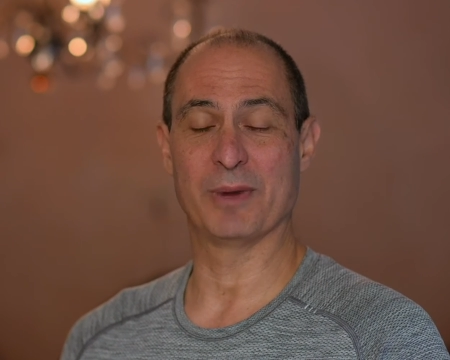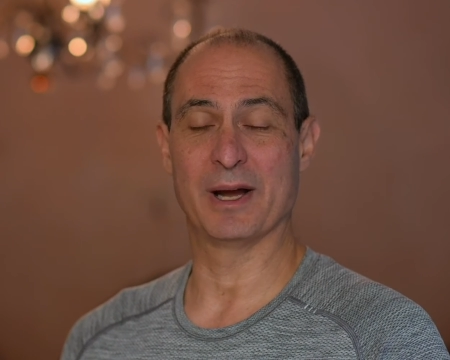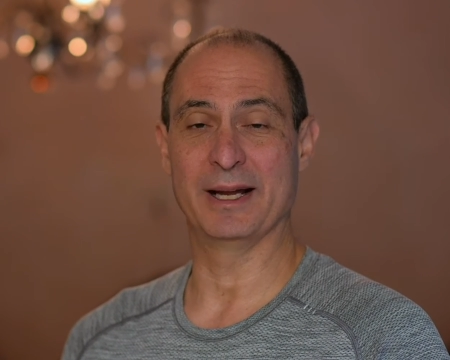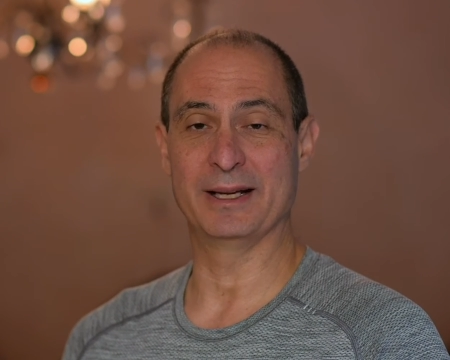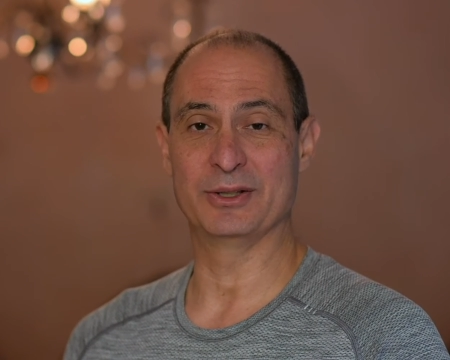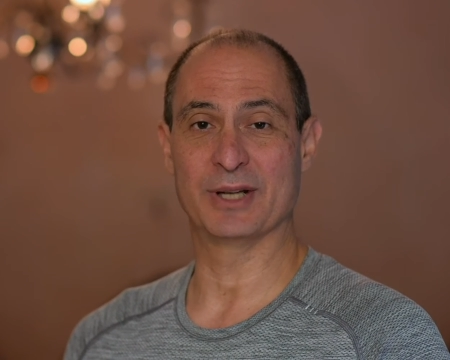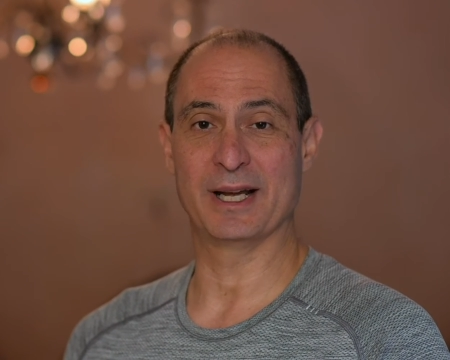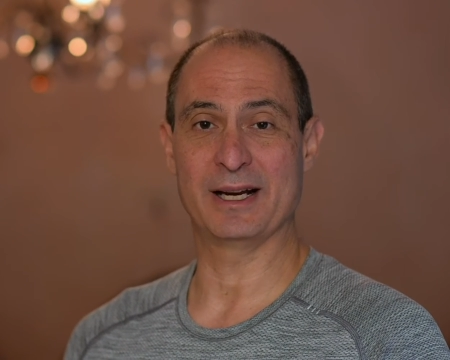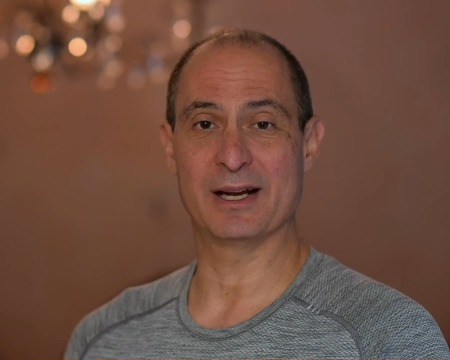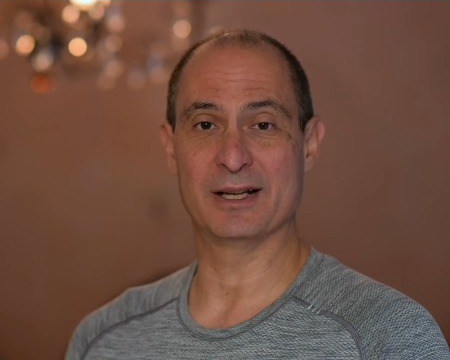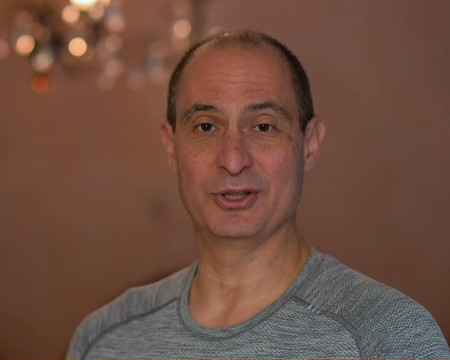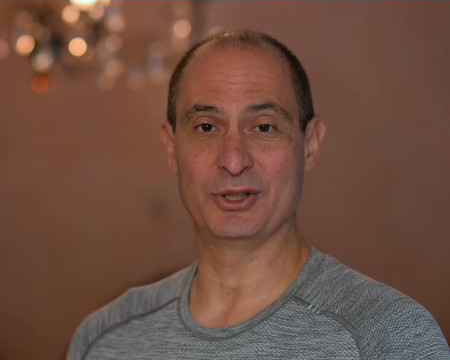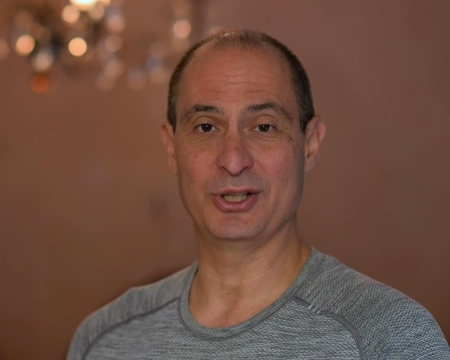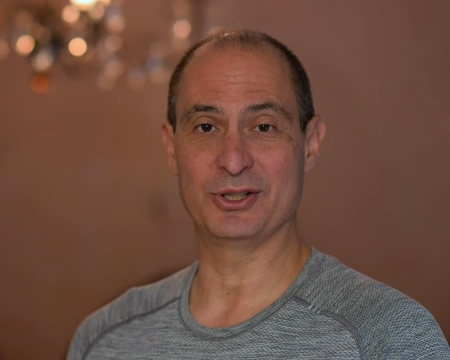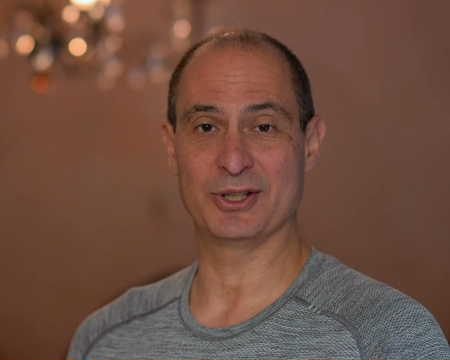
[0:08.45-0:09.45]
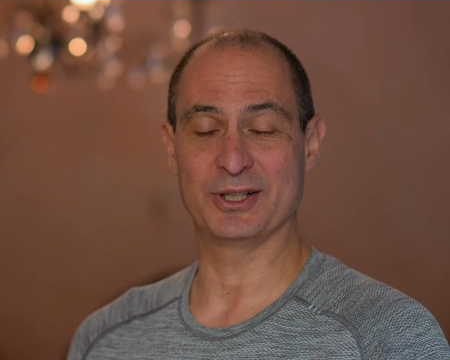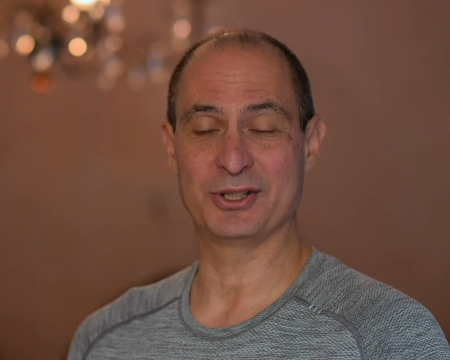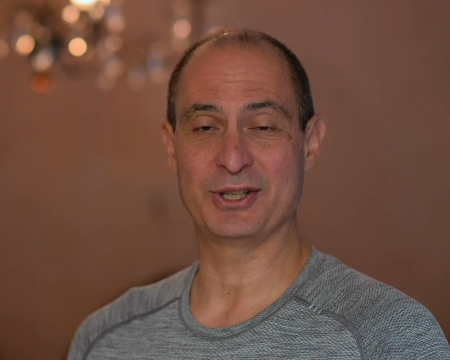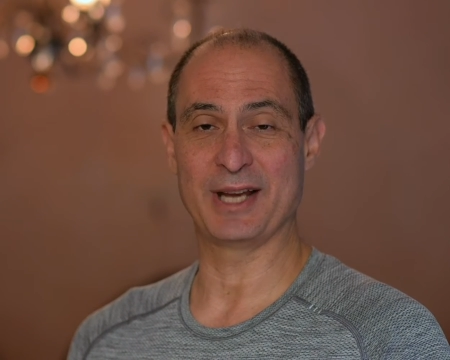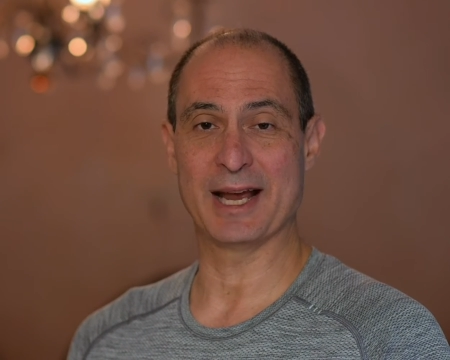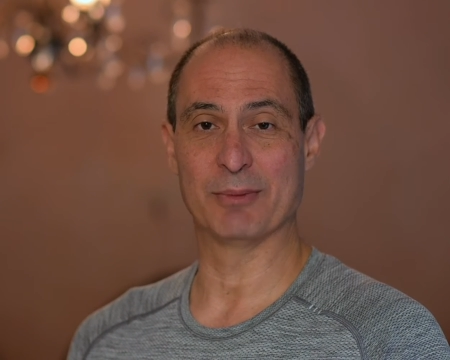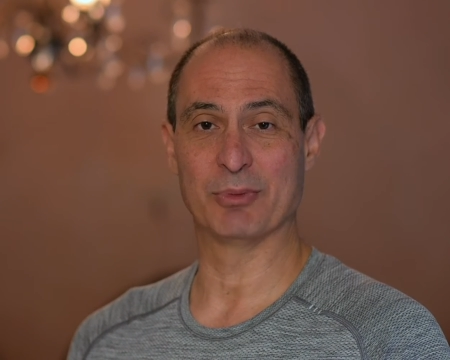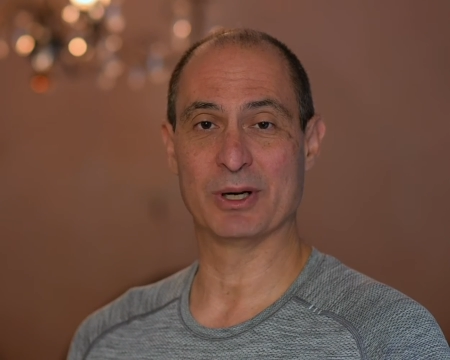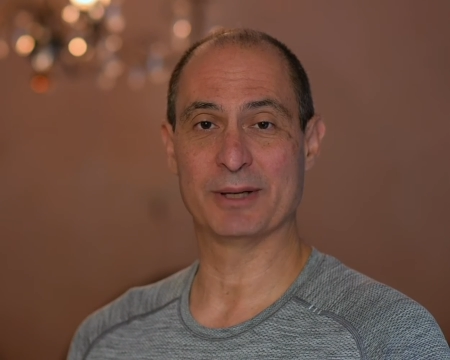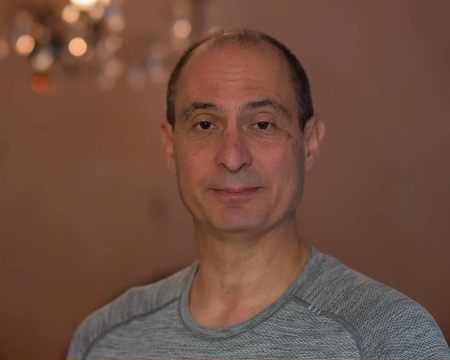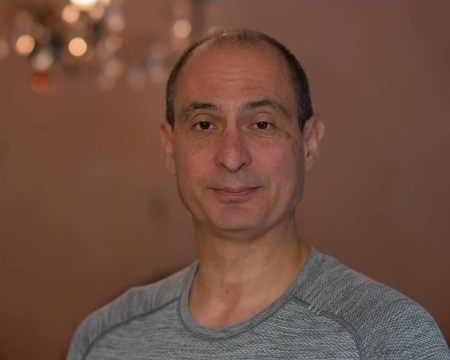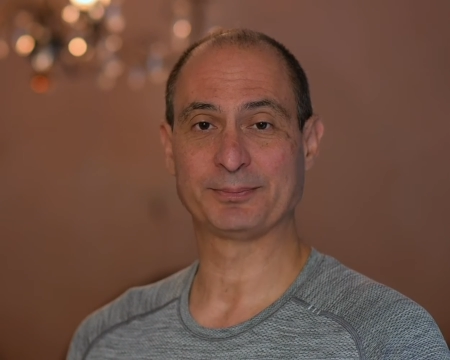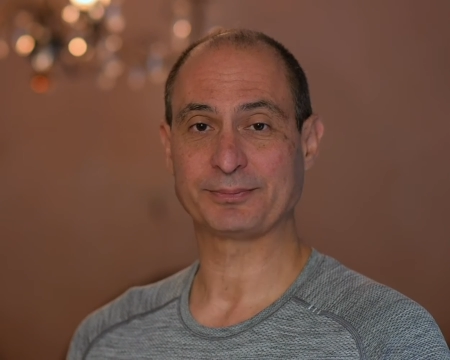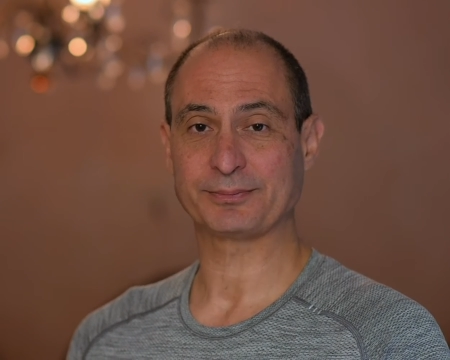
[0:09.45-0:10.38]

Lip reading: my Nikon Z6 camera.